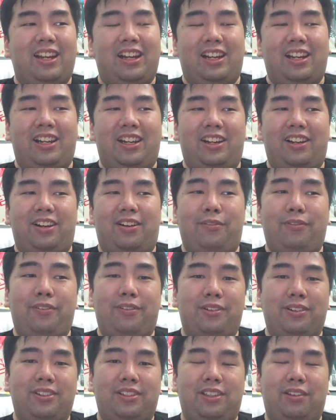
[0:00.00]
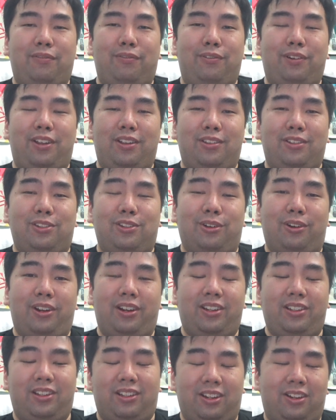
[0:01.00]
Uh, of course, if you
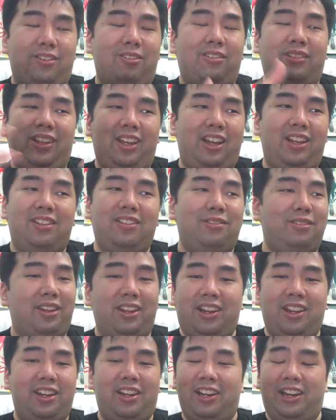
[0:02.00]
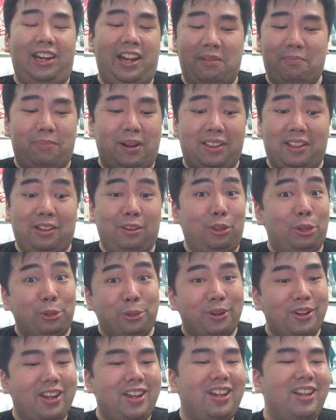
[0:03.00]
enjoyed the contents, you can hit that like button
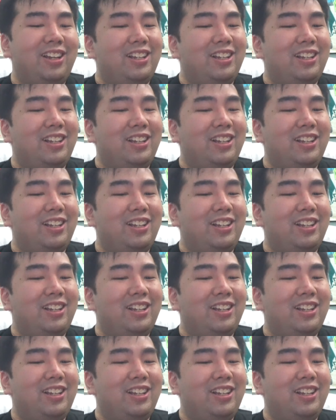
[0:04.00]
too.